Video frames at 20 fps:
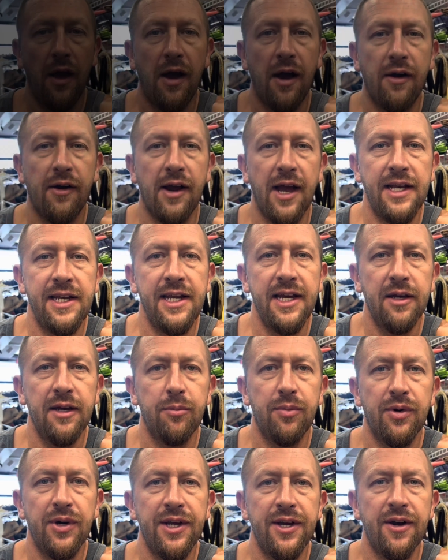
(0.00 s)
All right, digging
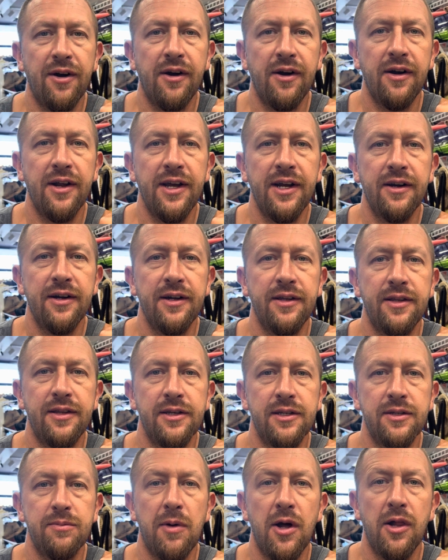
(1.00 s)
pretty hard here at this
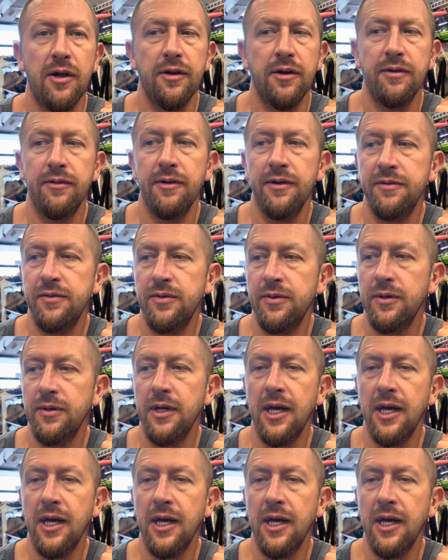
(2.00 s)
smaller thrift store.